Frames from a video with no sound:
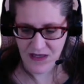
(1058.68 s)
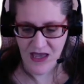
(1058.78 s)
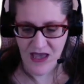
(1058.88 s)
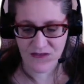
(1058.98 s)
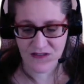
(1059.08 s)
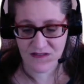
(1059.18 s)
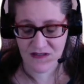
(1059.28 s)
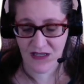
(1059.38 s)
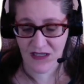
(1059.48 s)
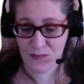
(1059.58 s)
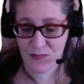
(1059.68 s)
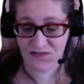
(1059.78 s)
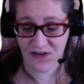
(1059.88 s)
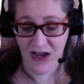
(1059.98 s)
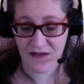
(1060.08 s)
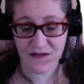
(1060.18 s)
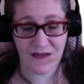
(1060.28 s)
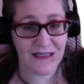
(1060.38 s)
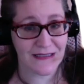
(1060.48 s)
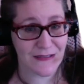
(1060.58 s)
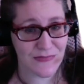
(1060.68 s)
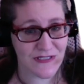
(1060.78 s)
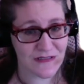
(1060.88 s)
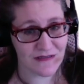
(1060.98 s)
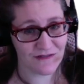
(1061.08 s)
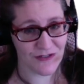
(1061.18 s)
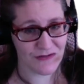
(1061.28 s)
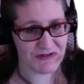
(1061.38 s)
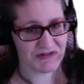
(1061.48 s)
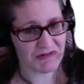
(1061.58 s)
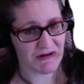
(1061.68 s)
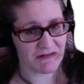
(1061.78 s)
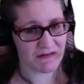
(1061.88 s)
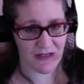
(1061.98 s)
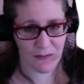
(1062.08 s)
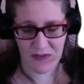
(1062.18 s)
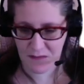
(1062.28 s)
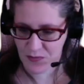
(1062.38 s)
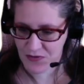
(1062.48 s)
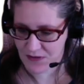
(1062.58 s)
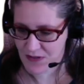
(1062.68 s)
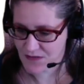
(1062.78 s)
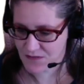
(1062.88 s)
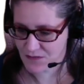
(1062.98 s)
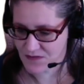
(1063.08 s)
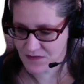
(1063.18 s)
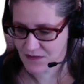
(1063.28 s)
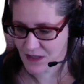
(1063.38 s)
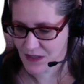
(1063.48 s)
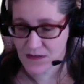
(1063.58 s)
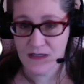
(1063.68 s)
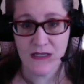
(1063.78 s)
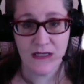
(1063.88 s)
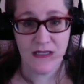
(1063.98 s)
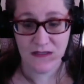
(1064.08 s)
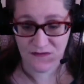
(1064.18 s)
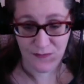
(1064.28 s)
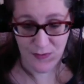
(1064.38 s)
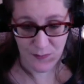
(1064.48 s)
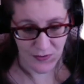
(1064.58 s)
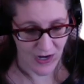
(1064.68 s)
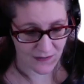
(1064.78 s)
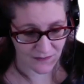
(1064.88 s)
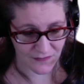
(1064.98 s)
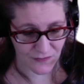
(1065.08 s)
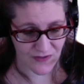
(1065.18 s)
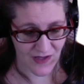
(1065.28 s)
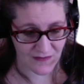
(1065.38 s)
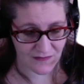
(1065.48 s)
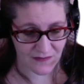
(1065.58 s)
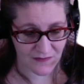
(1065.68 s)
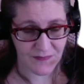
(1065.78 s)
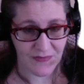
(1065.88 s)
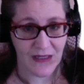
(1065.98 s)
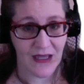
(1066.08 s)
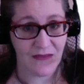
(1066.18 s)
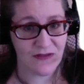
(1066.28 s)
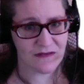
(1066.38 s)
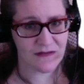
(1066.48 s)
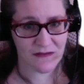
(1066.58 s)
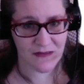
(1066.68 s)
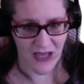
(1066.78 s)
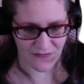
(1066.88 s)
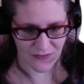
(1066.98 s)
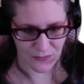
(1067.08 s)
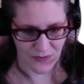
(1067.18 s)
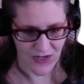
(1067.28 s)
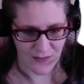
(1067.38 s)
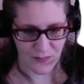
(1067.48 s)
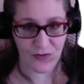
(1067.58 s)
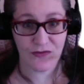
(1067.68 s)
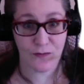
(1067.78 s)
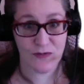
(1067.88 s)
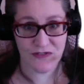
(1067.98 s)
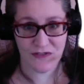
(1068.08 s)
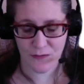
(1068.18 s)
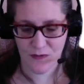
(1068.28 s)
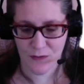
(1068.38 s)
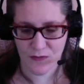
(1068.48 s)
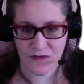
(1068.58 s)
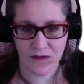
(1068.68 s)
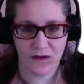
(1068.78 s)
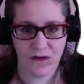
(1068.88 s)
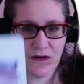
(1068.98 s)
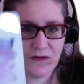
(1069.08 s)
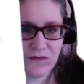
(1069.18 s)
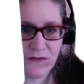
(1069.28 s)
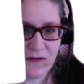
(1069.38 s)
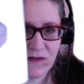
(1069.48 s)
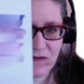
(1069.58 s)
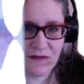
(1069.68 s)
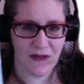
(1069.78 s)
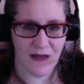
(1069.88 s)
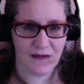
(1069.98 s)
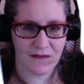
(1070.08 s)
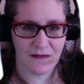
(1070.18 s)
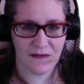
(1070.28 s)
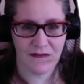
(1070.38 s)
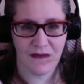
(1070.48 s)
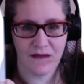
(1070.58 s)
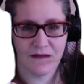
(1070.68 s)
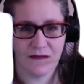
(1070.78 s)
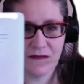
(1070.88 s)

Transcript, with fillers: And the second provides a glimpse into the future. I thought that'd be pretty nice. So this again is from the Practice You desk. And this doesn't have a little guidebook, so we're just going to read what's on the cards. You can see that. And then